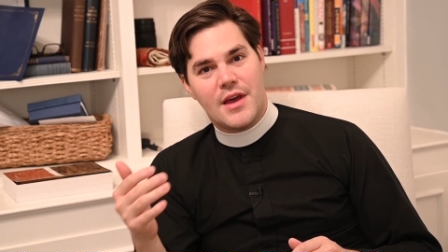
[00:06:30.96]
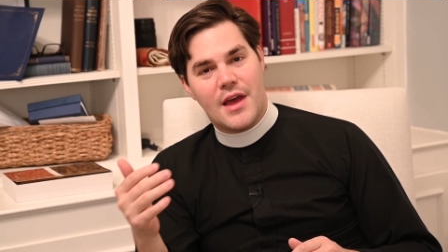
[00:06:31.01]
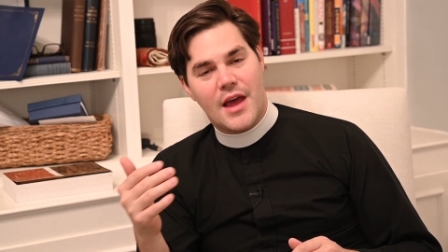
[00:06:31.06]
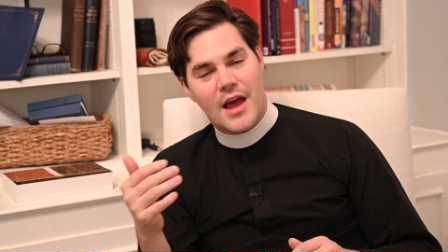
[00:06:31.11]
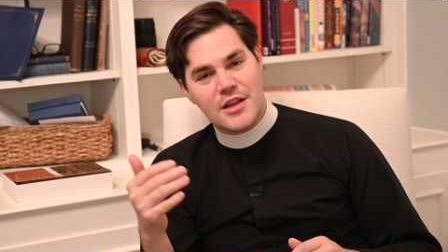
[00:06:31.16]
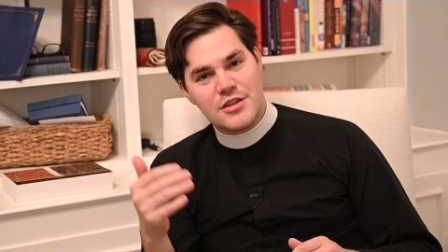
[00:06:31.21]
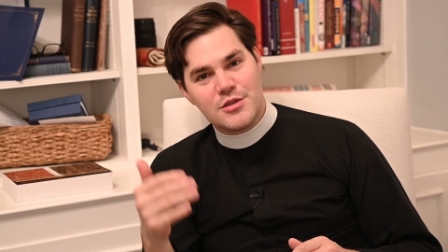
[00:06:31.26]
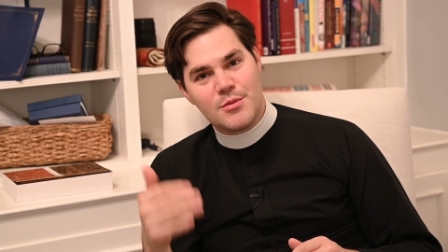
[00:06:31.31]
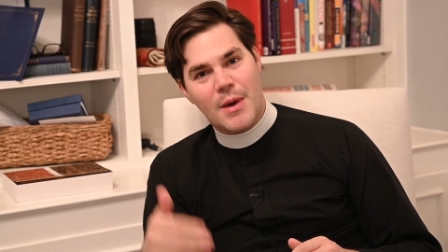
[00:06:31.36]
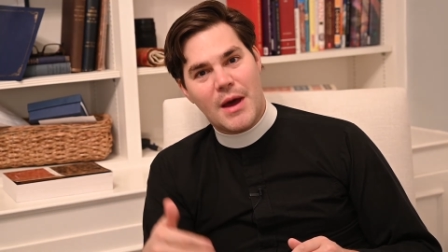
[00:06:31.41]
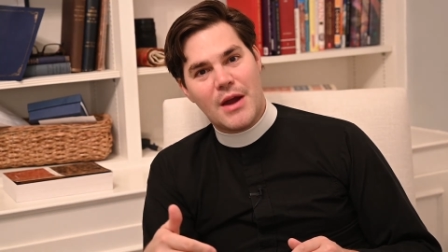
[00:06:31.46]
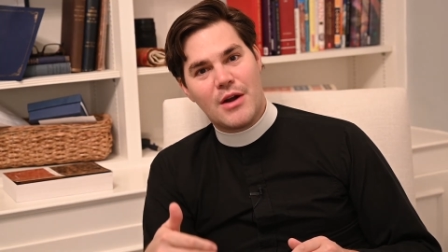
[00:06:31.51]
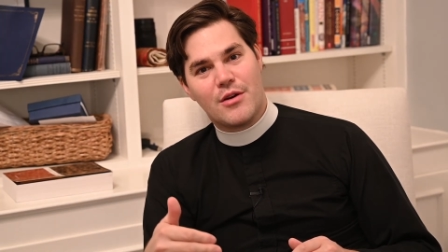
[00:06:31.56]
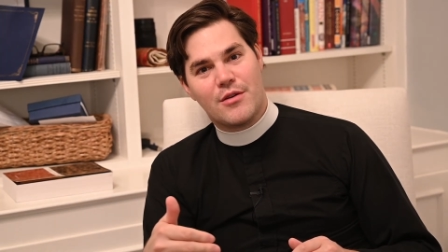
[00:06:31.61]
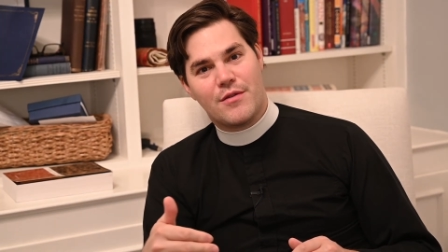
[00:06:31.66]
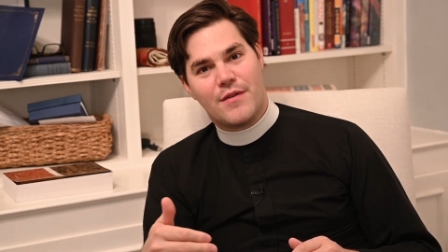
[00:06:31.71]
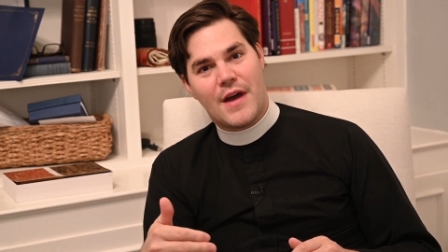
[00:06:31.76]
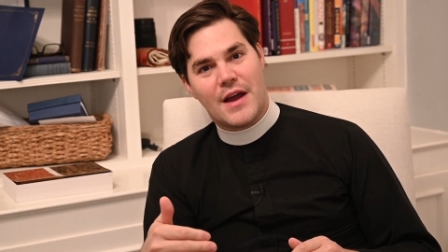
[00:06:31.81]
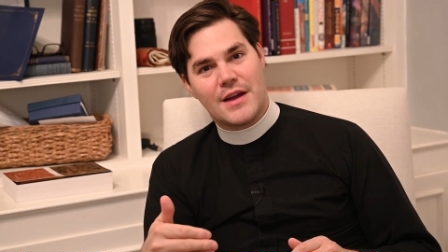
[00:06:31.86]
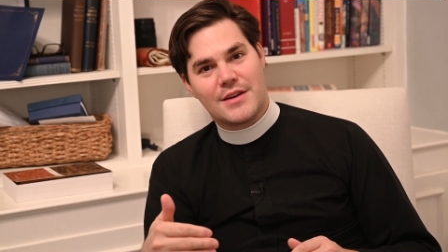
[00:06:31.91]
As a matter of
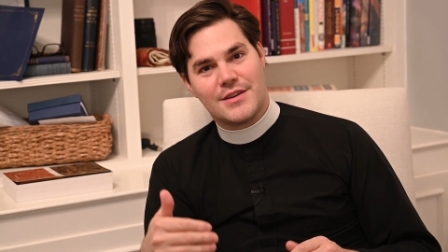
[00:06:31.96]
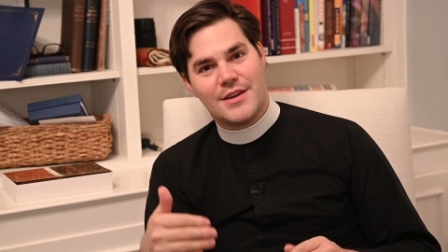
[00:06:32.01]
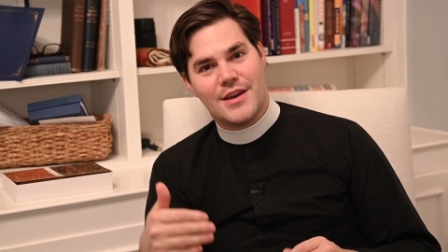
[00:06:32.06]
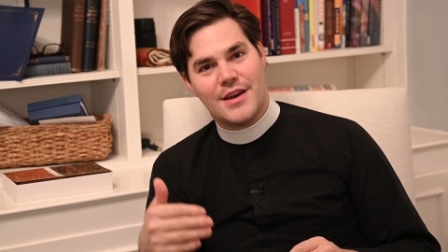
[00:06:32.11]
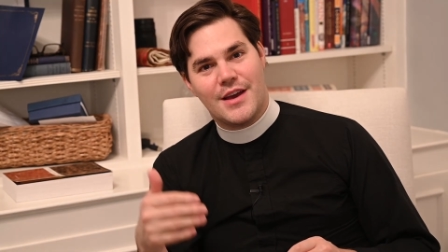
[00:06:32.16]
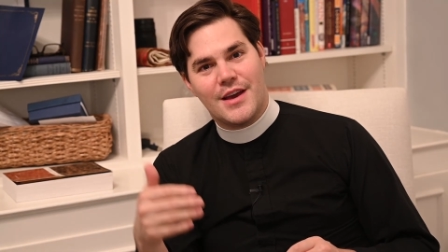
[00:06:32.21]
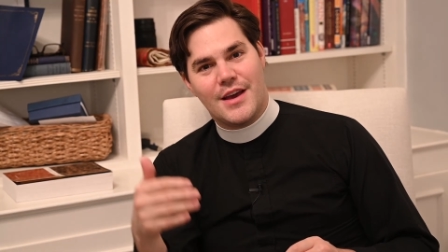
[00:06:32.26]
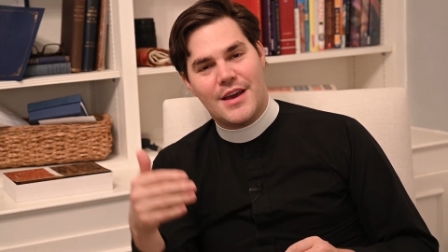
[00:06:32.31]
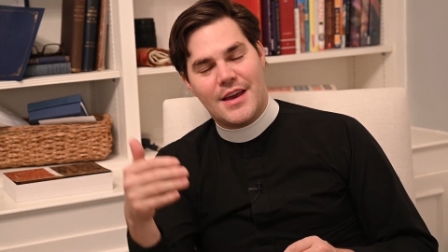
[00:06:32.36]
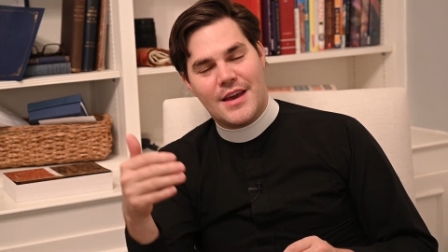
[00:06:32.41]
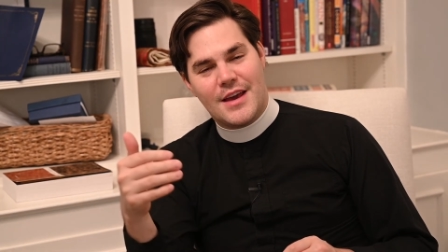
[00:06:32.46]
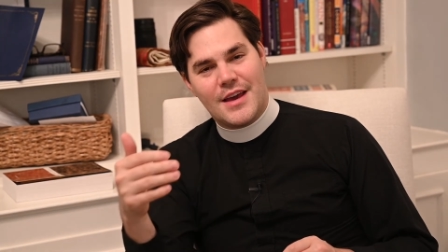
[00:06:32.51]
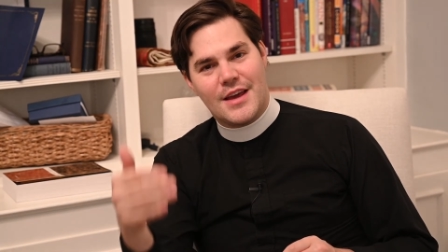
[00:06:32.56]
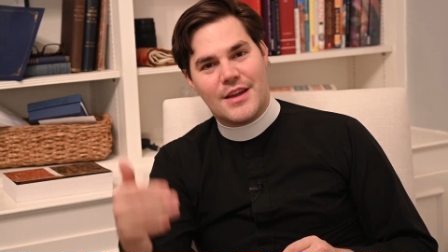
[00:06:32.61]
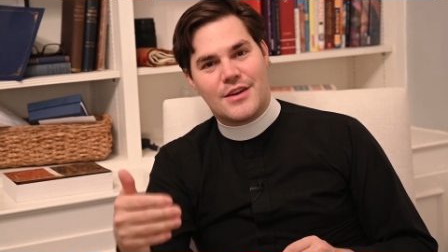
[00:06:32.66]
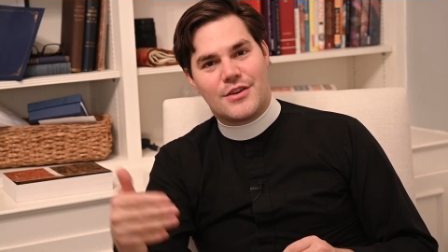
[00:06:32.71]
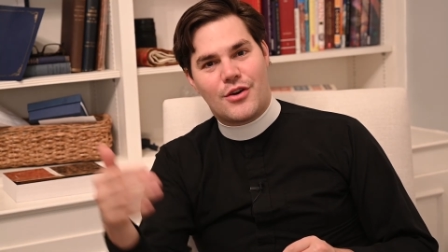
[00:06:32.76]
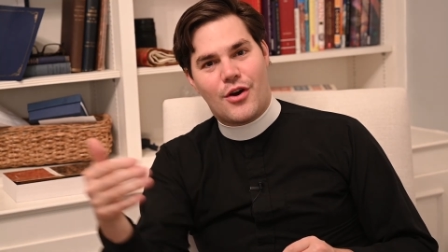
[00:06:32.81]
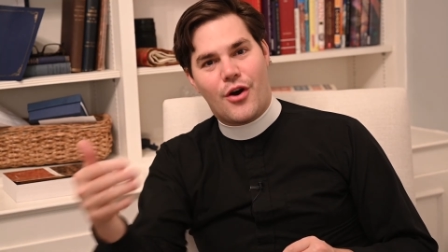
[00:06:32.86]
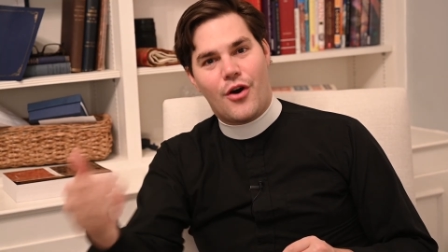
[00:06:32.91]
fact,
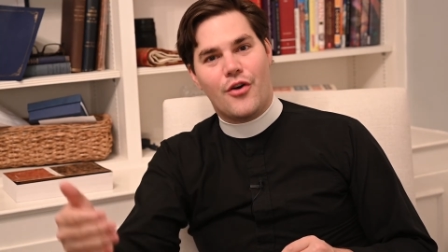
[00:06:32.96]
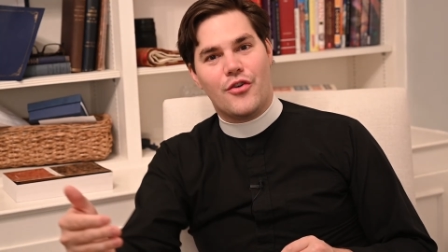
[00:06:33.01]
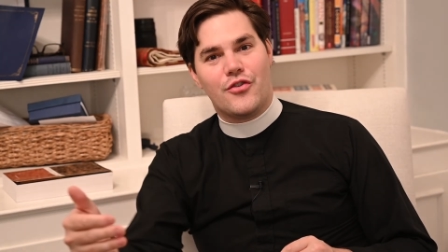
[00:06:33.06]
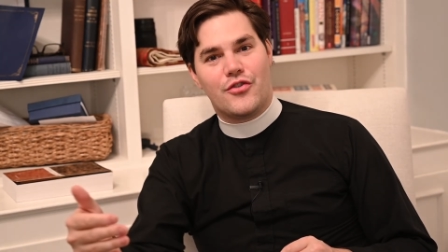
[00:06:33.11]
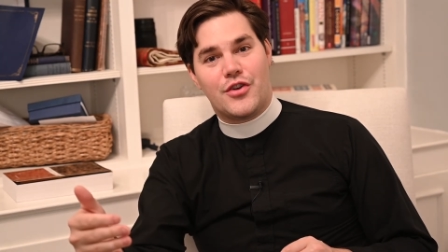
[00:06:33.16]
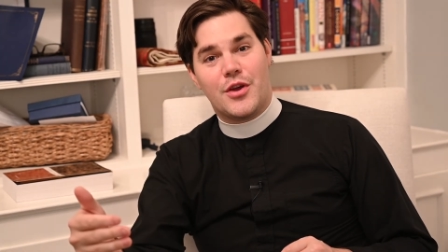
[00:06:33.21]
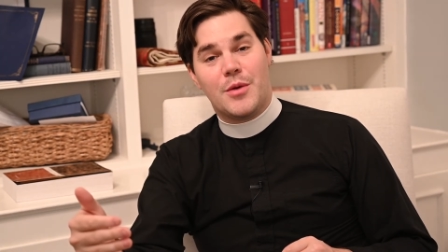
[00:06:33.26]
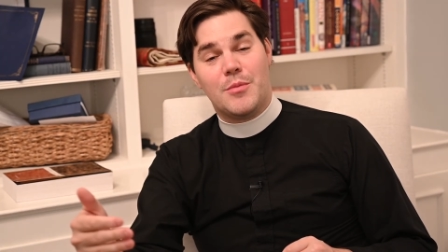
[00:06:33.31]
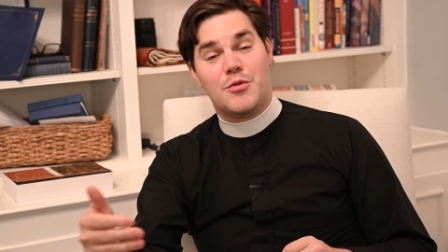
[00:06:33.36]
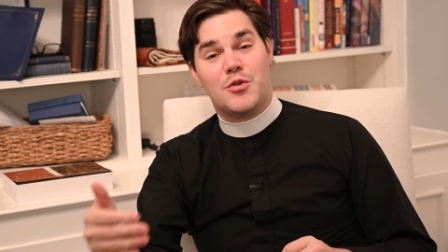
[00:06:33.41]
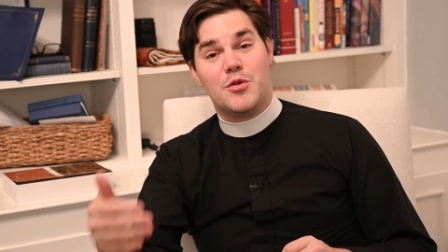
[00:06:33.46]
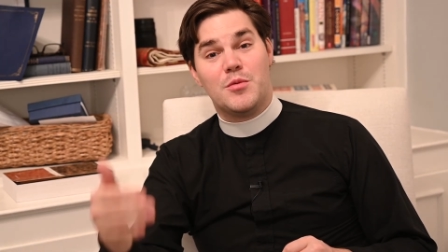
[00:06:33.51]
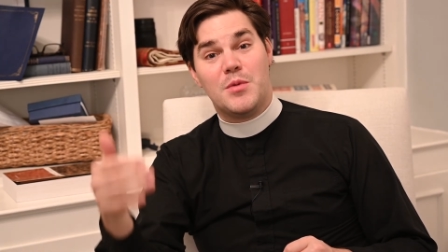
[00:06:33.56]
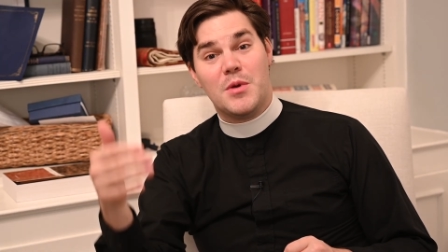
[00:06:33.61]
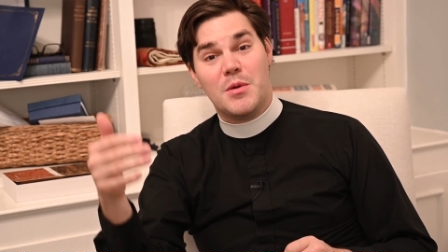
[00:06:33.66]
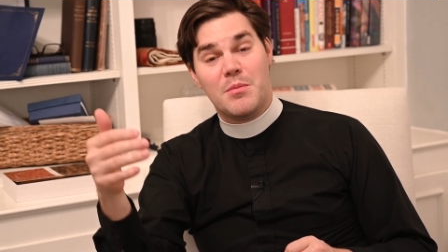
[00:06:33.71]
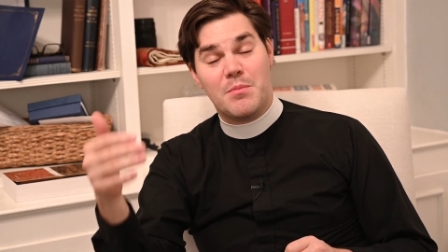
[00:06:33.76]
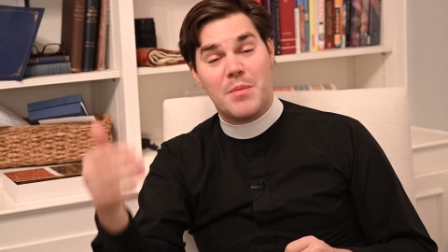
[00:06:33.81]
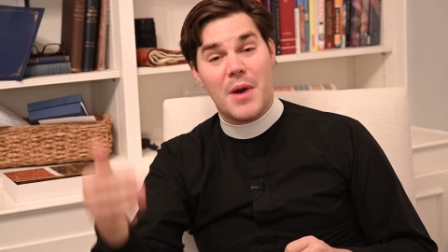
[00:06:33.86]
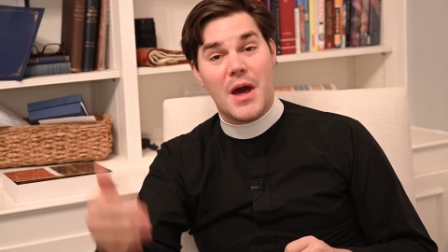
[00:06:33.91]
it caused him to be
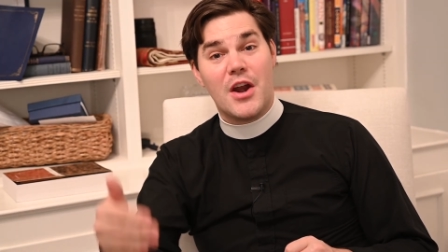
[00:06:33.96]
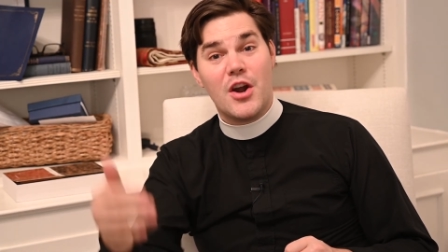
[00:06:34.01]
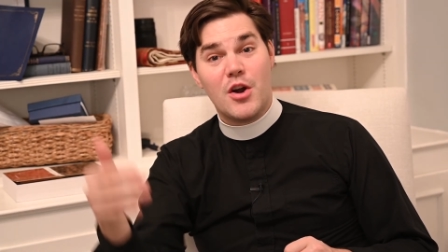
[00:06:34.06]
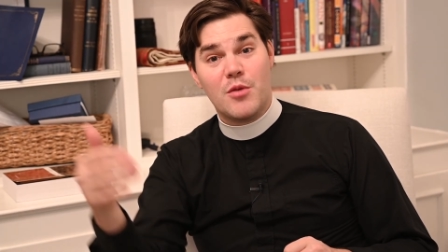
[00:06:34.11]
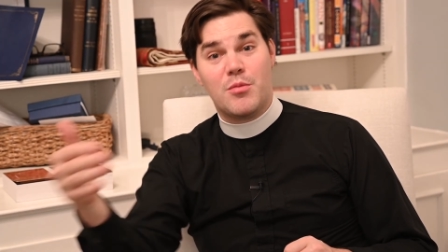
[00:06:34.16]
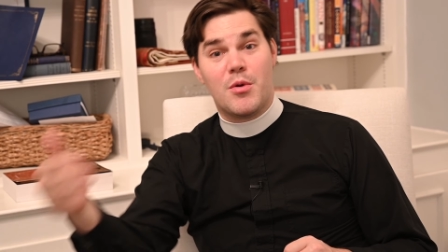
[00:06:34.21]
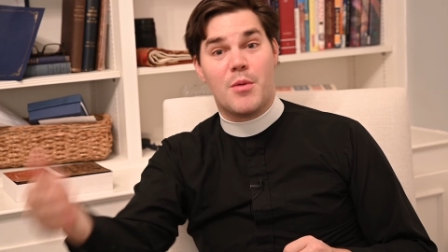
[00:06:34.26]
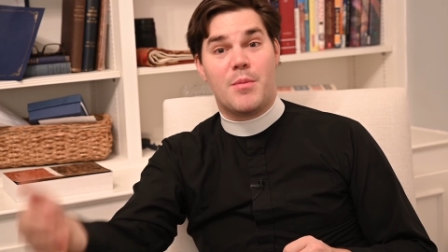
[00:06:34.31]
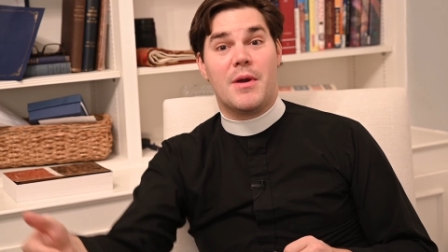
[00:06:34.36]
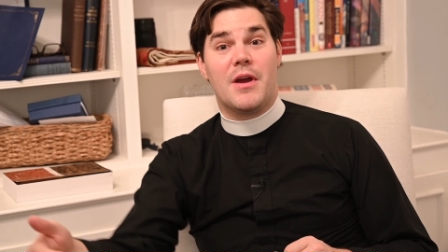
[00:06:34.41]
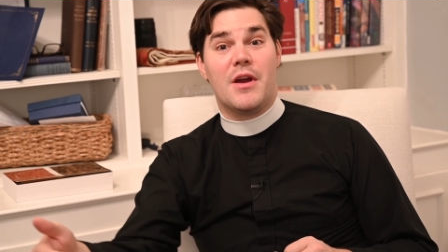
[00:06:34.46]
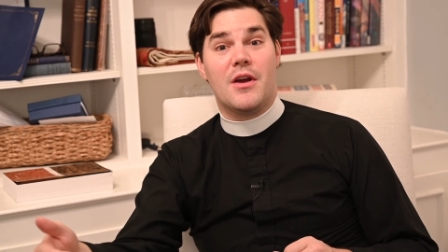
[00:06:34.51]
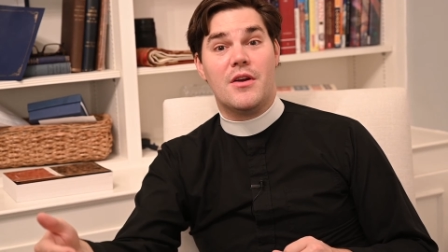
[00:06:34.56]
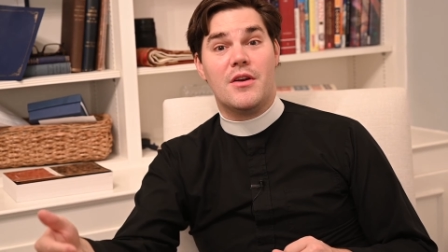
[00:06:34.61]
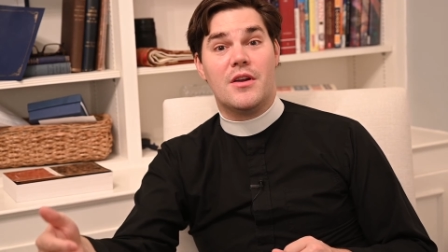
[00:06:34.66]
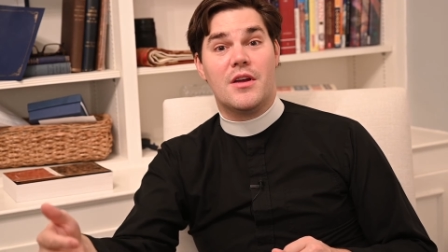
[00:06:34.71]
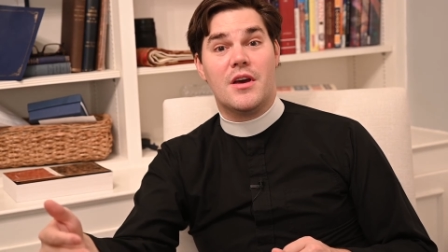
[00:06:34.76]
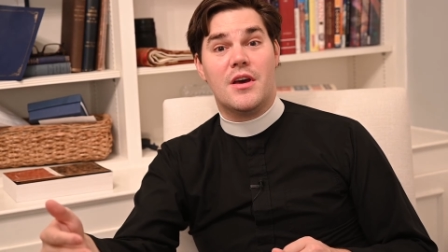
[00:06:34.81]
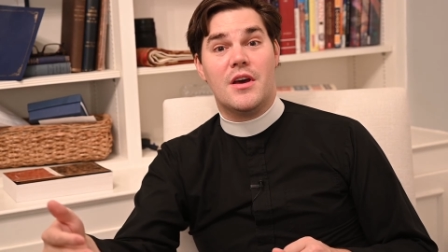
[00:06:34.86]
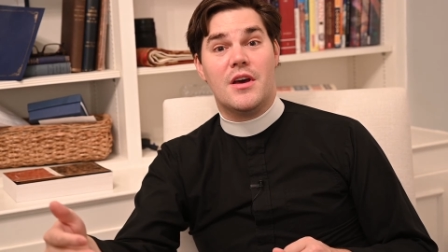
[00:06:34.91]
better prepared